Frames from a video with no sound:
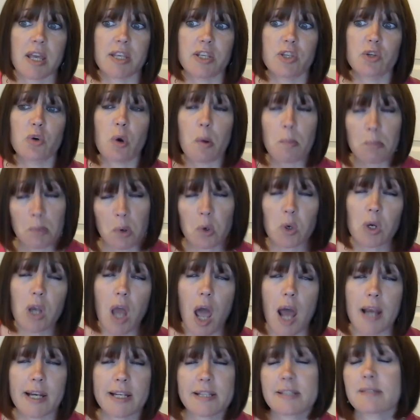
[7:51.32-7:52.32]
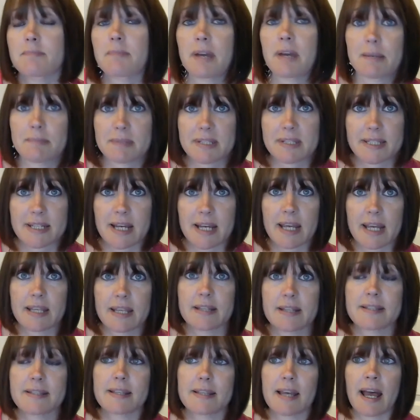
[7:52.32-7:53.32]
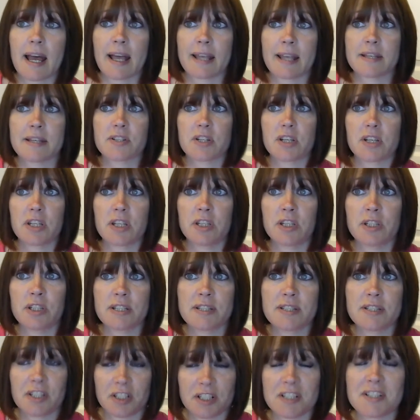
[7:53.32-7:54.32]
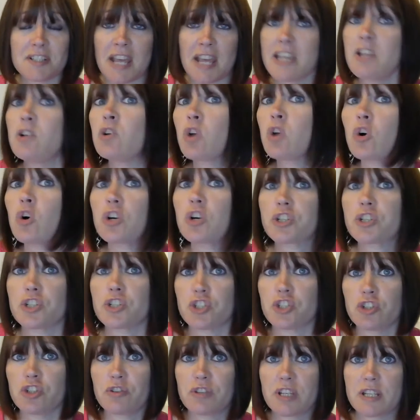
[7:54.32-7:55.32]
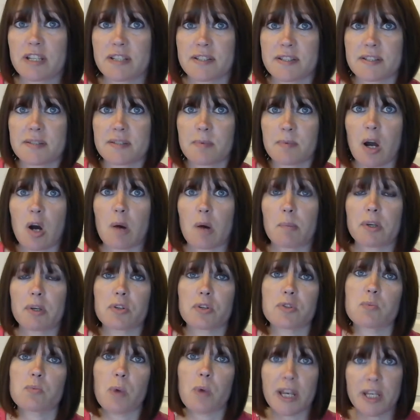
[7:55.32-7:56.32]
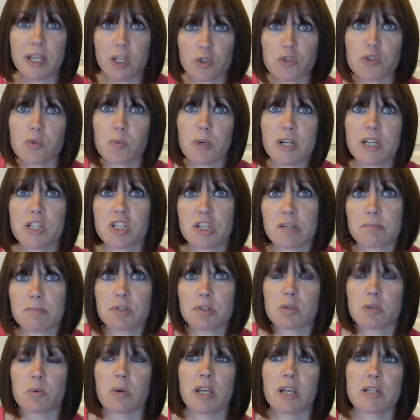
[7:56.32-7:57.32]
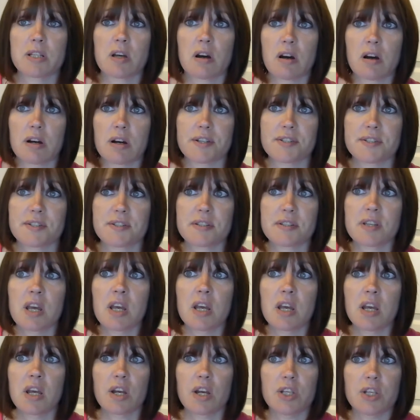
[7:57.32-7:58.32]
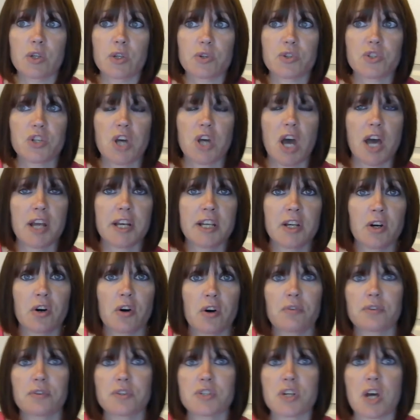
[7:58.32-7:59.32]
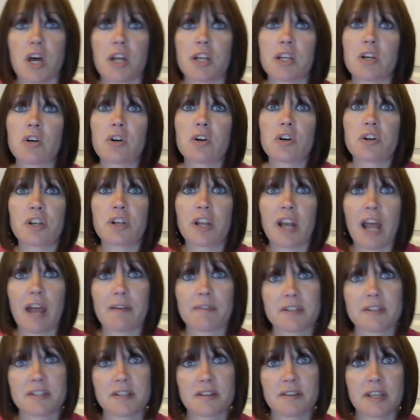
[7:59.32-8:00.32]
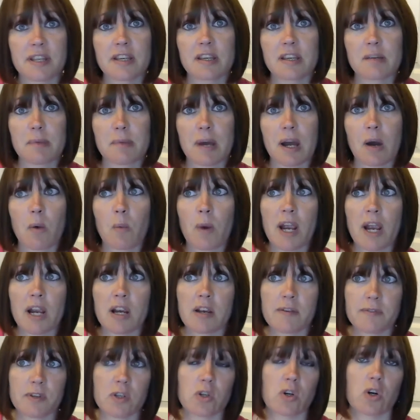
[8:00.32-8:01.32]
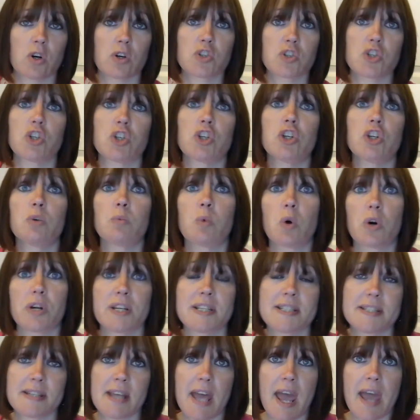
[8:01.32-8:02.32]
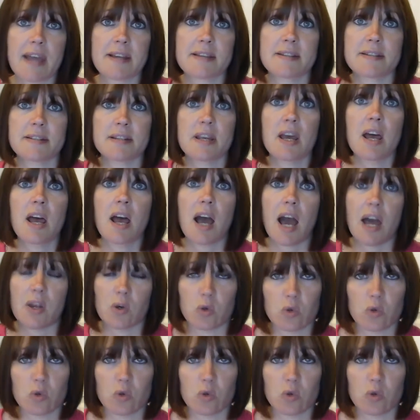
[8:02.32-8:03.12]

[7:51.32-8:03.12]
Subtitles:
You're more likely to make mistakes, and it's going to take you longer to do things as well because when you're switching between tasks, you're turning off and turning on and having to think about where have you got to, what is next, and